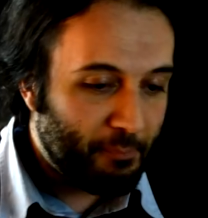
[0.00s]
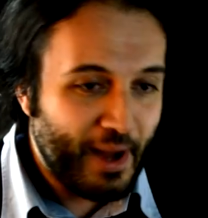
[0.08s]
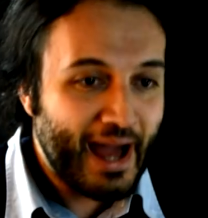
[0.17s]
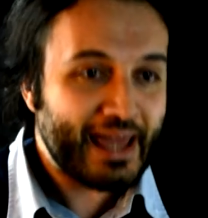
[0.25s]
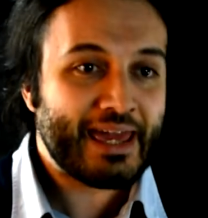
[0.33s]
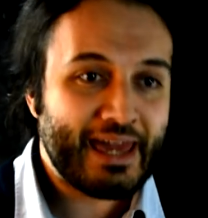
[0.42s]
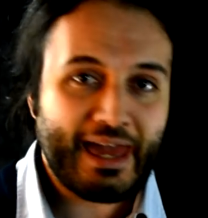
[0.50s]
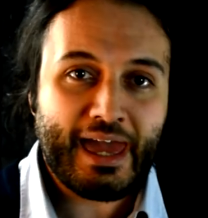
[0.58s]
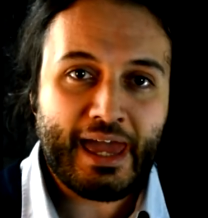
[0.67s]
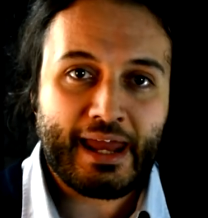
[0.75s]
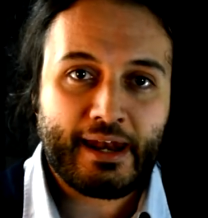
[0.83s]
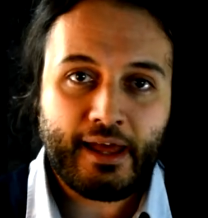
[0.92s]
pack it
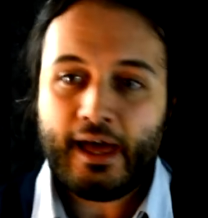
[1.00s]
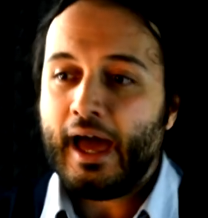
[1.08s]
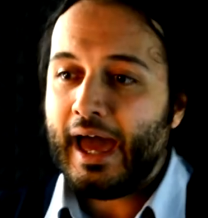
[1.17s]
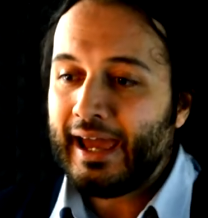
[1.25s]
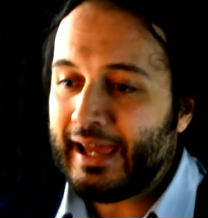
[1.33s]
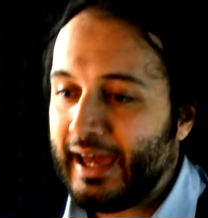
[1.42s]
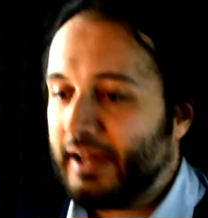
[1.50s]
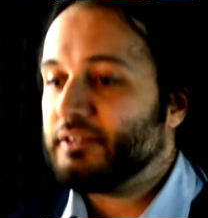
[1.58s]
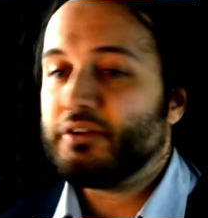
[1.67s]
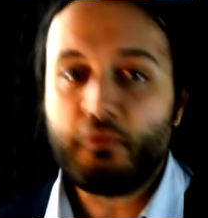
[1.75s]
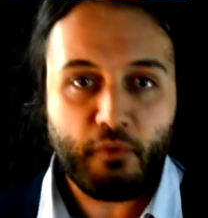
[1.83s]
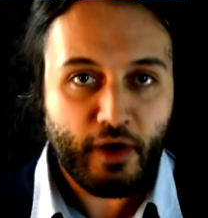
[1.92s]
in and get
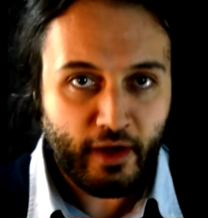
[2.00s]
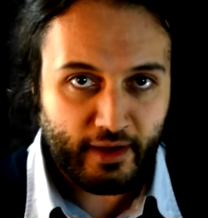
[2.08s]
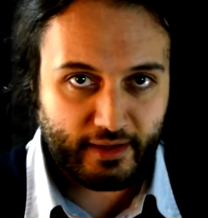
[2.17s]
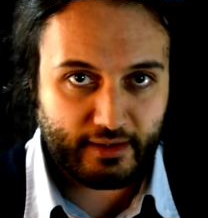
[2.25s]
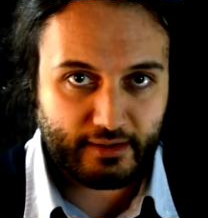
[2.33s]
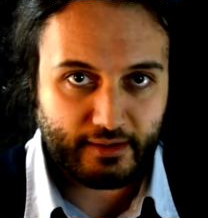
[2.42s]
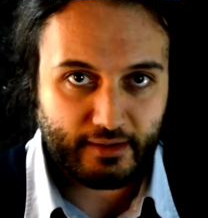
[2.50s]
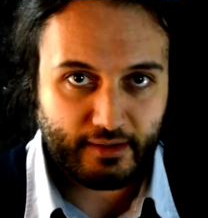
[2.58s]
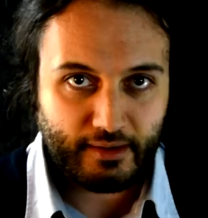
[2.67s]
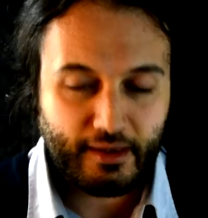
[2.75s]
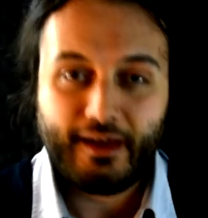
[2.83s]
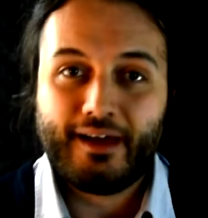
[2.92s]
to work.
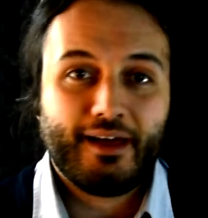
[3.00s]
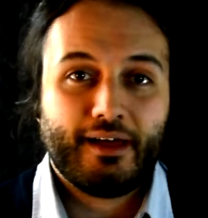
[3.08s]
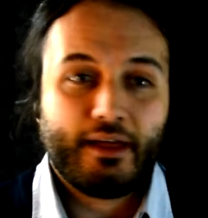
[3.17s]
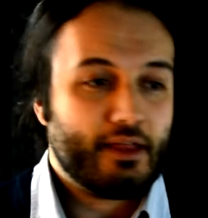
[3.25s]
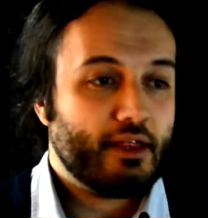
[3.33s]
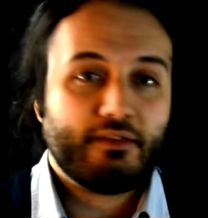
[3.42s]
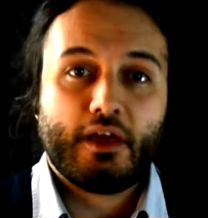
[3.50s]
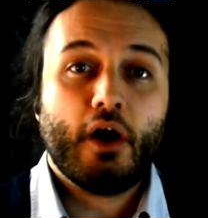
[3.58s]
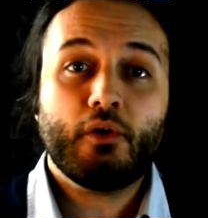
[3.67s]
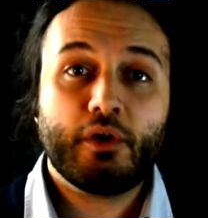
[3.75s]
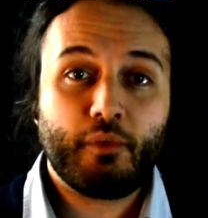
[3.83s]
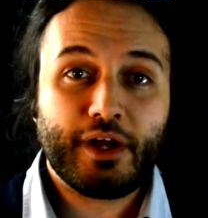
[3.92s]
The
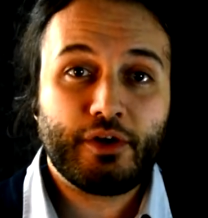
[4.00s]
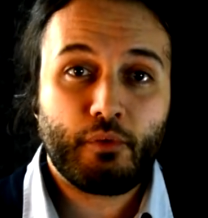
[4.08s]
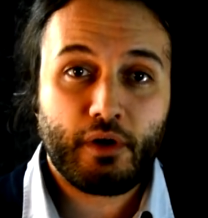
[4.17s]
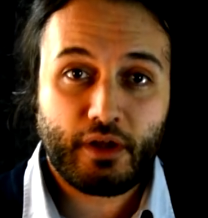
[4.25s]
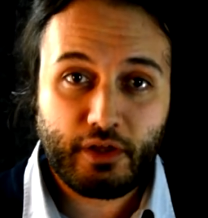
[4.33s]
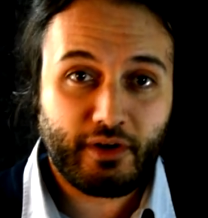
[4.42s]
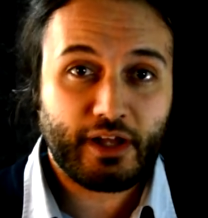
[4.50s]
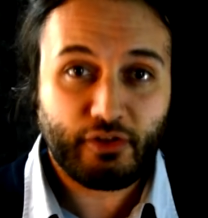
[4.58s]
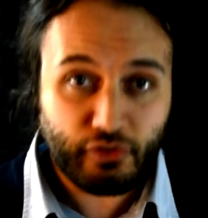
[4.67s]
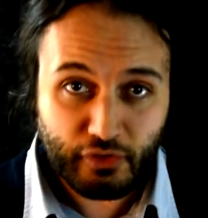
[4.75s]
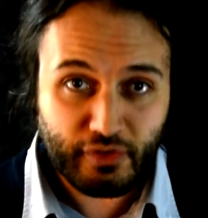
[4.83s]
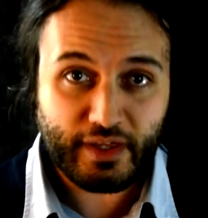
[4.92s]
only way you want you
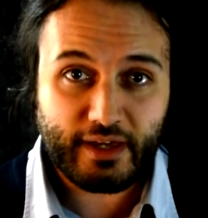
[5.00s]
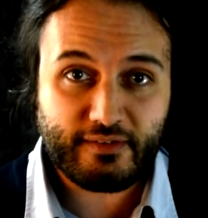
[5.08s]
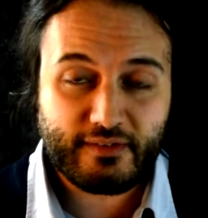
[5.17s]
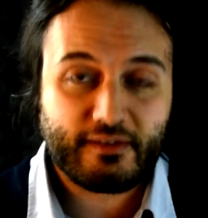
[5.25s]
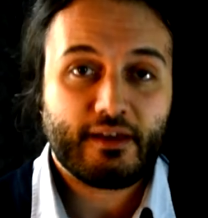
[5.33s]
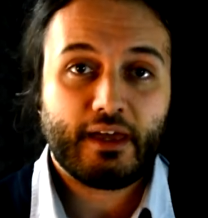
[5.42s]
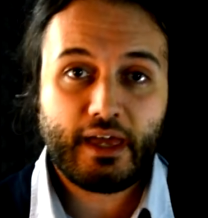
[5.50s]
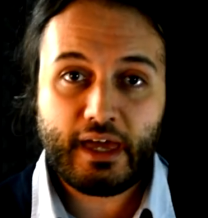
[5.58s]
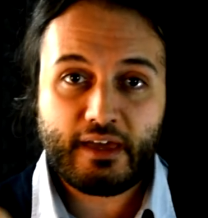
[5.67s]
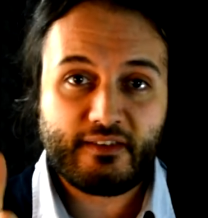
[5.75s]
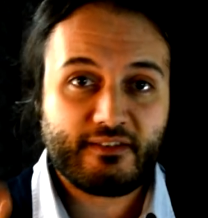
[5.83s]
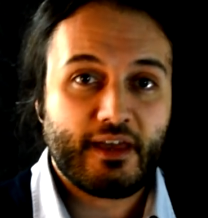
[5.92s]
can do this
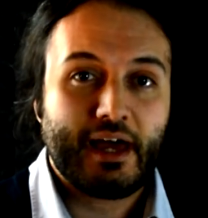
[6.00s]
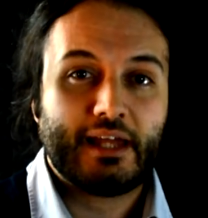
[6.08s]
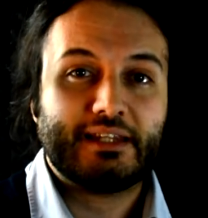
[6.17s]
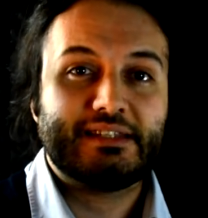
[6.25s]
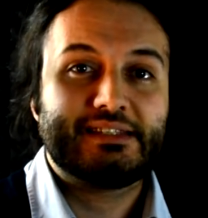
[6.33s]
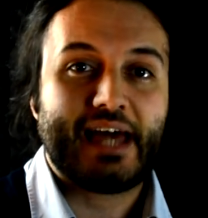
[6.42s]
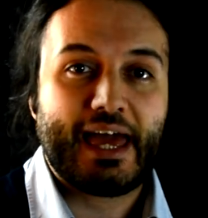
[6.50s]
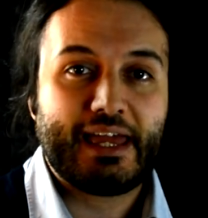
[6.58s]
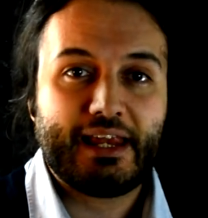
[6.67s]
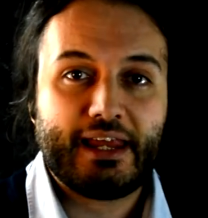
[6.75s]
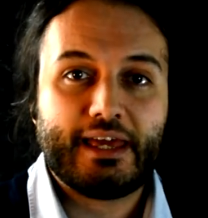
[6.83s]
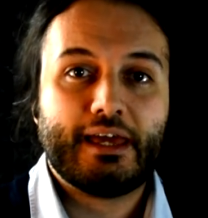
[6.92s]
is
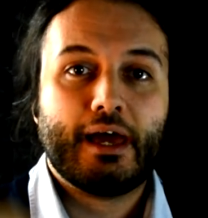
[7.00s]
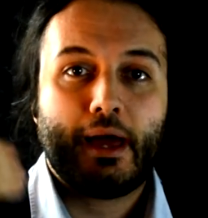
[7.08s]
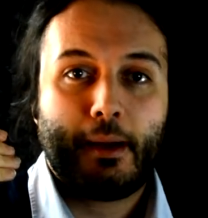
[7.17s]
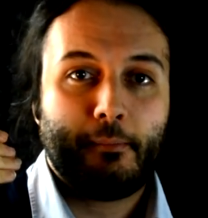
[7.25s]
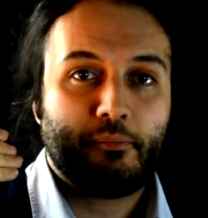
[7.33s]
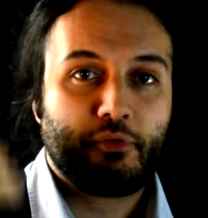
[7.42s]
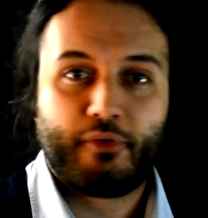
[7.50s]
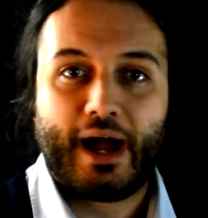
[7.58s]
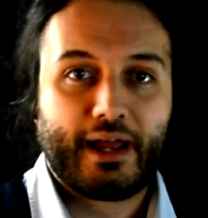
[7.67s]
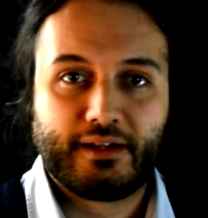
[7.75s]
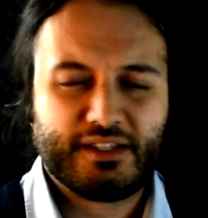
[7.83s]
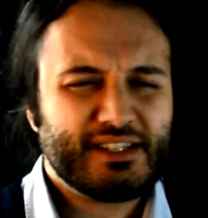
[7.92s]
daily
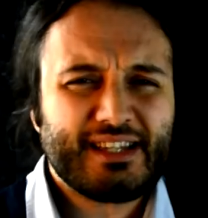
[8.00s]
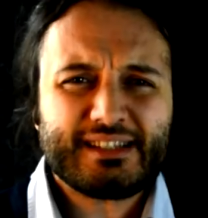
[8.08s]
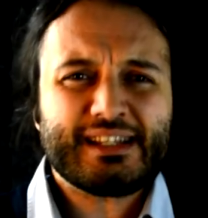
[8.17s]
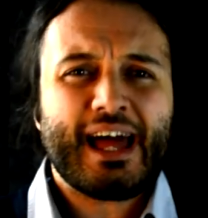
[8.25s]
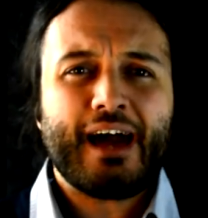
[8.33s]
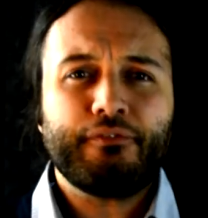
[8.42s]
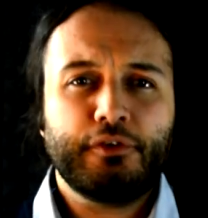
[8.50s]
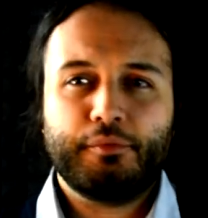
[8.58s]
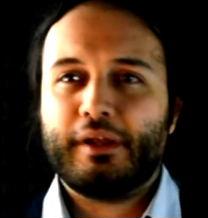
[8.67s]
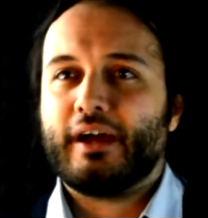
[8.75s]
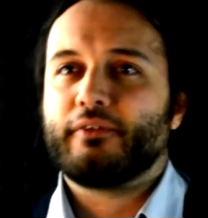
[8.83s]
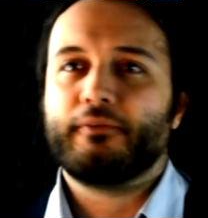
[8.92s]
practice. It doesn't have to
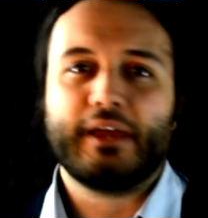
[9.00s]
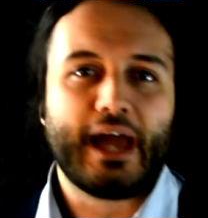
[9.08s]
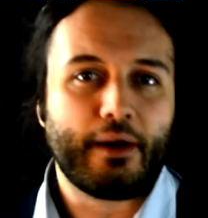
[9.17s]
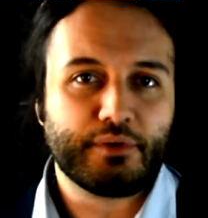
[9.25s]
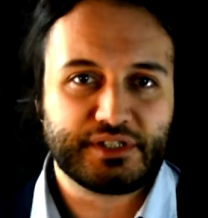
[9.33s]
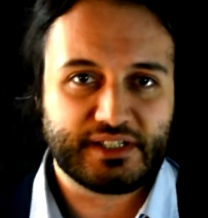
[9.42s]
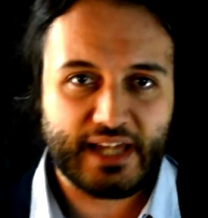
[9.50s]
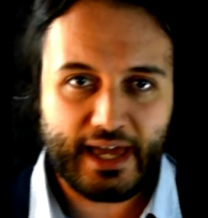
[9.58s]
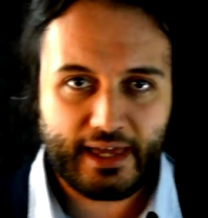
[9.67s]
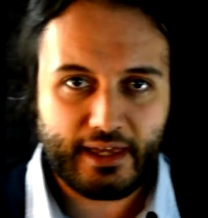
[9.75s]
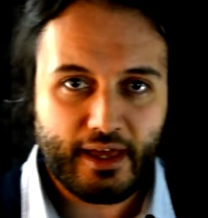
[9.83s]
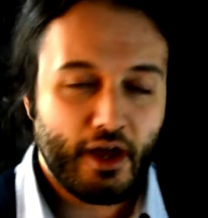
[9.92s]
be like three hours a
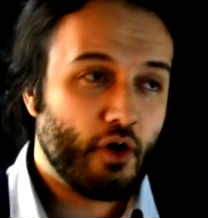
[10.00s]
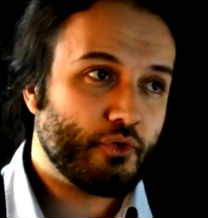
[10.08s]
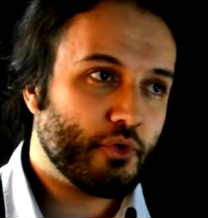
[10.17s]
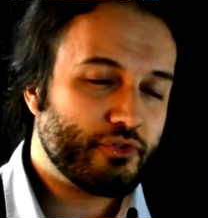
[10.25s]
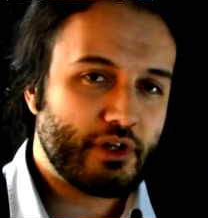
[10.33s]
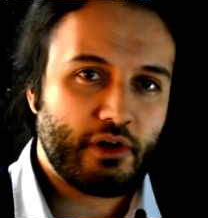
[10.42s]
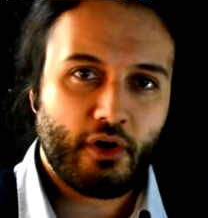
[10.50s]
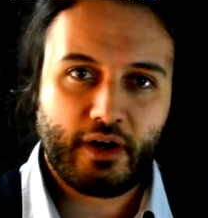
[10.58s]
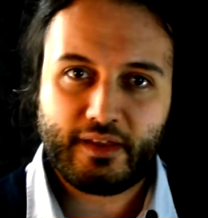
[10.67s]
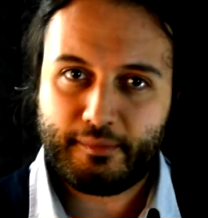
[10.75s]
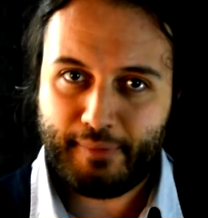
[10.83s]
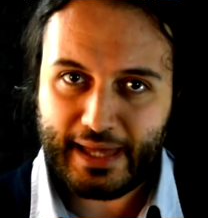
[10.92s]
day. Of course, the
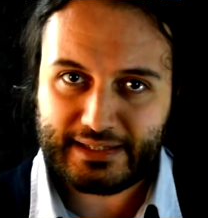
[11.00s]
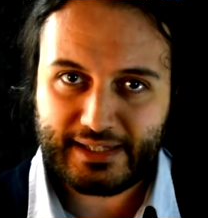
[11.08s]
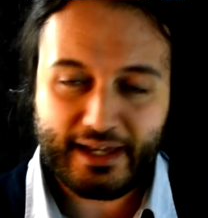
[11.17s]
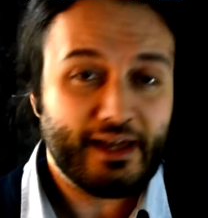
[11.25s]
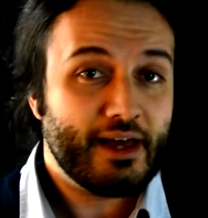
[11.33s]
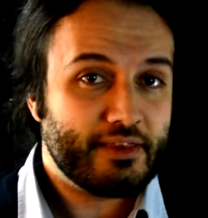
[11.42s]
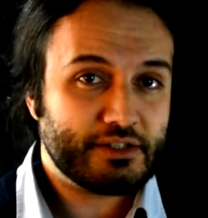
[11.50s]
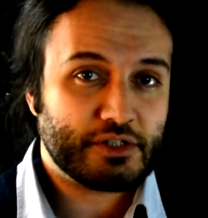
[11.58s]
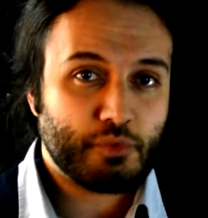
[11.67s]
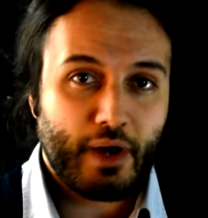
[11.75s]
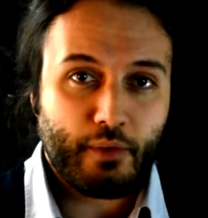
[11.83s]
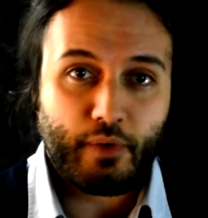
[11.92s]
longer the better. This
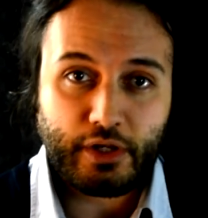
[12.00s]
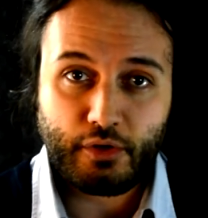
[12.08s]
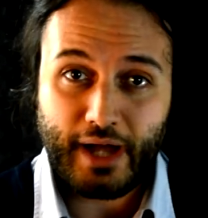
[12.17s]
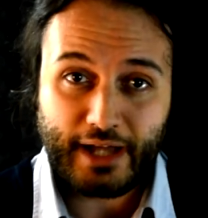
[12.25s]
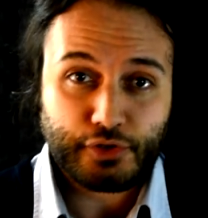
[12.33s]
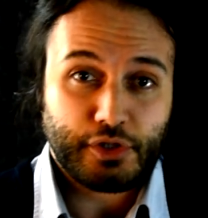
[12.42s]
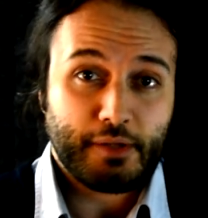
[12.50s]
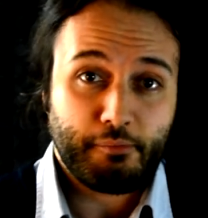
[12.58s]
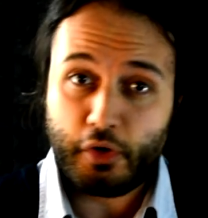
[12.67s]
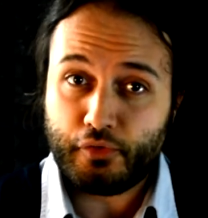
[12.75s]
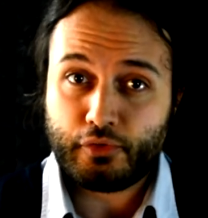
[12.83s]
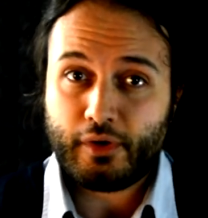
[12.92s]
is why when you actually
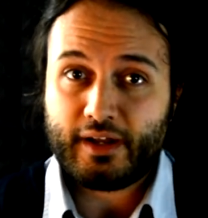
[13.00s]
move to